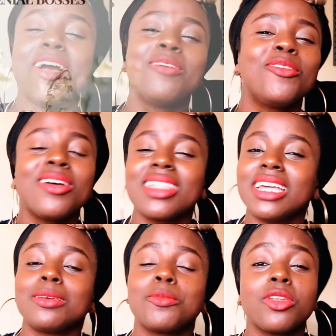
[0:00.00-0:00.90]
of all the
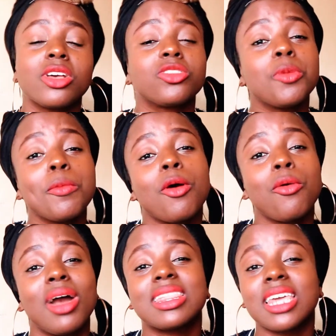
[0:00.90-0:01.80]
entrepreneurs or people
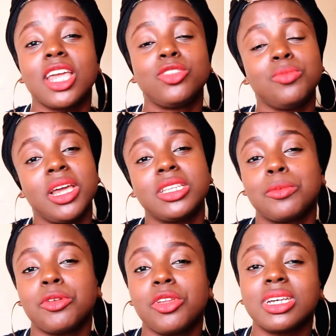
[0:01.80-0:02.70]
who are thinking to be
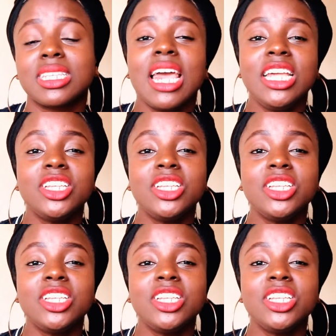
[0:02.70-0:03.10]
entrepreneurs.